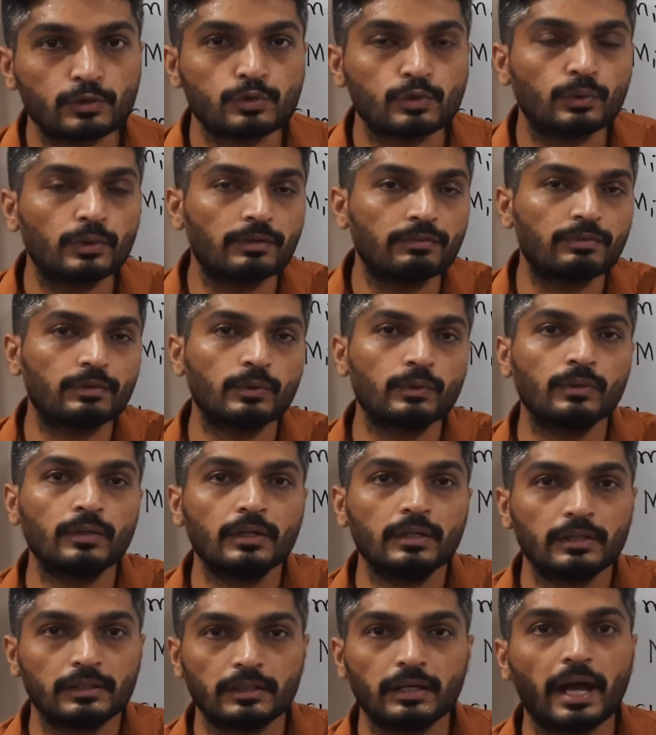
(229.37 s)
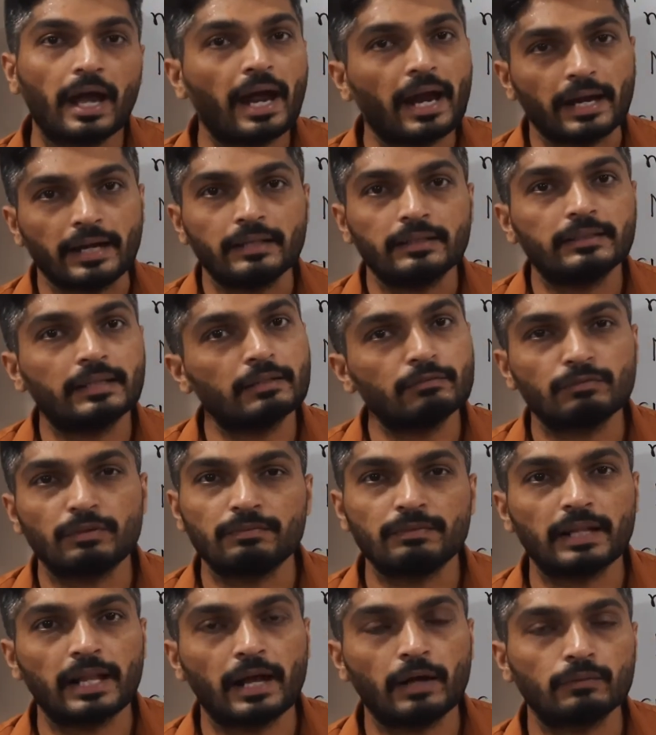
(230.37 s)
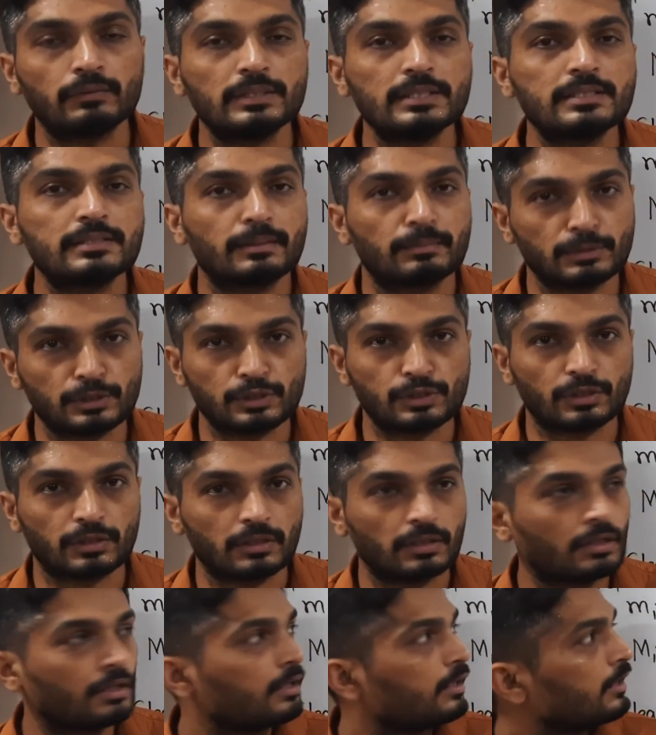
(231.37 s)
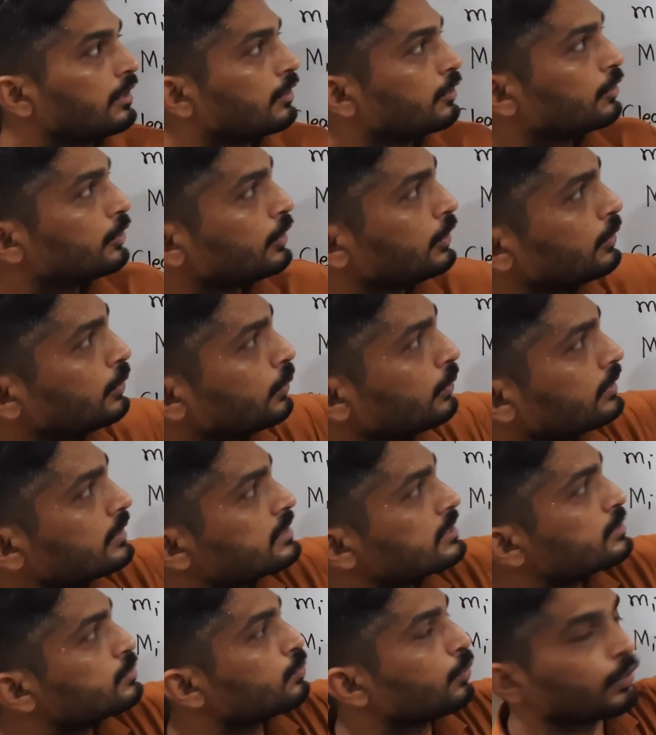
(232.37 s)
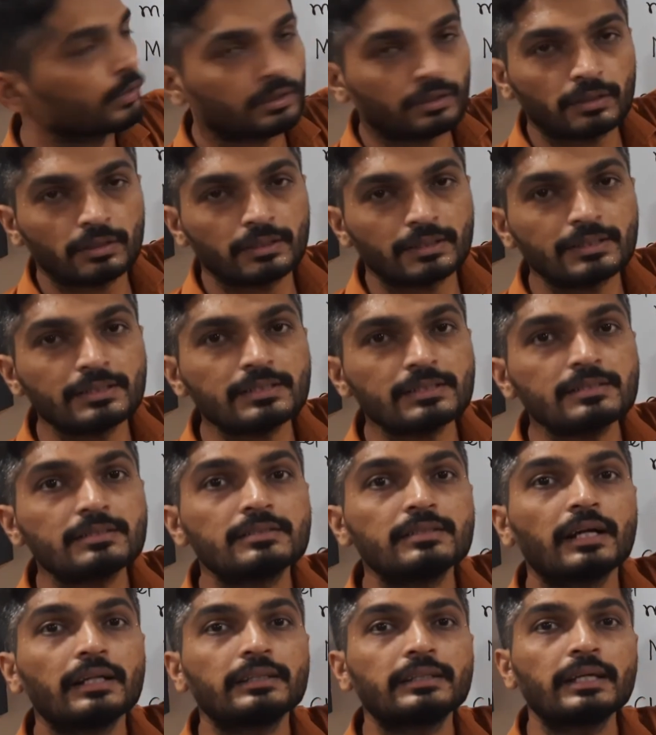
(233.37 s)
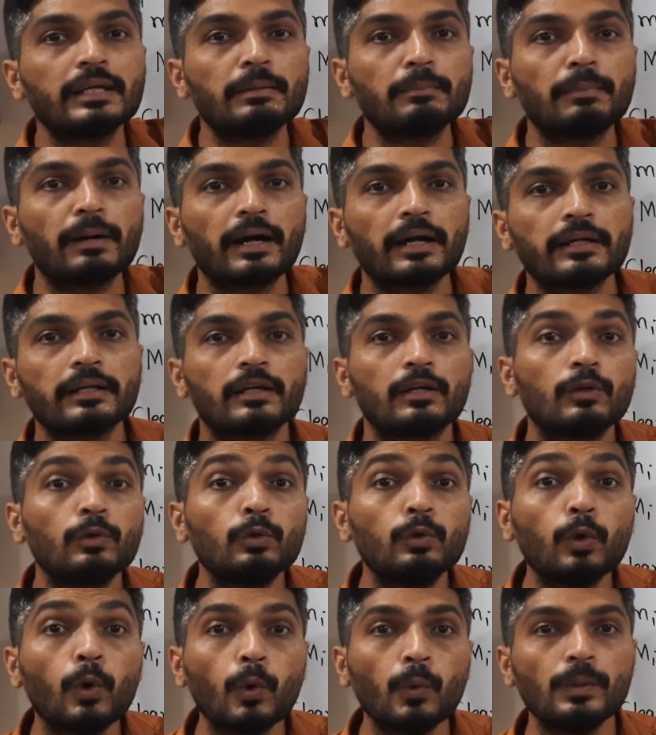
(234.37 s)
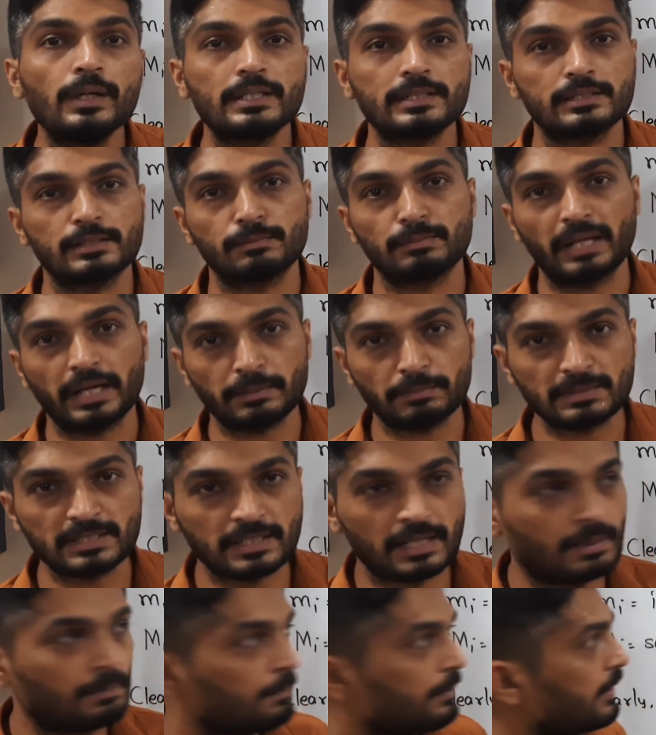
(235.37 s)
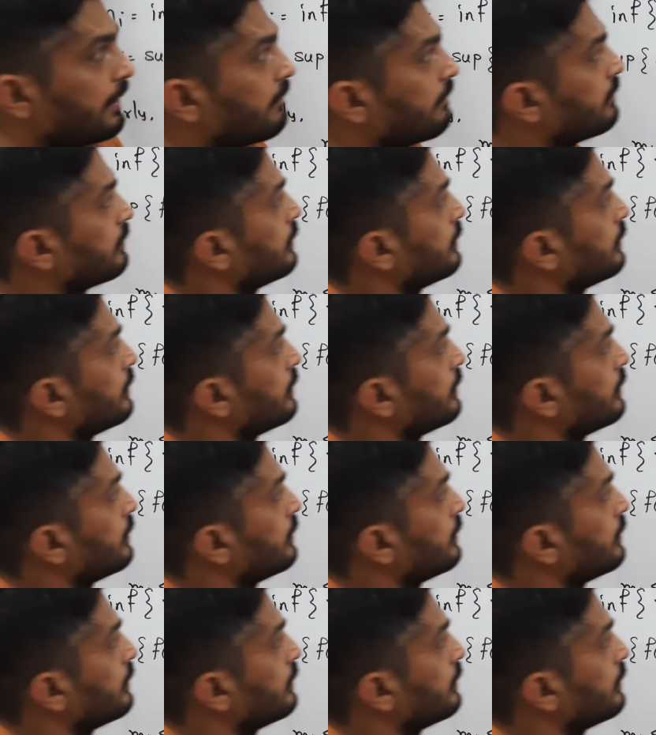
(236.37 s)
so if you add then we will have this summation. Do you know this is what? This is nothing but lower sum that means LPF.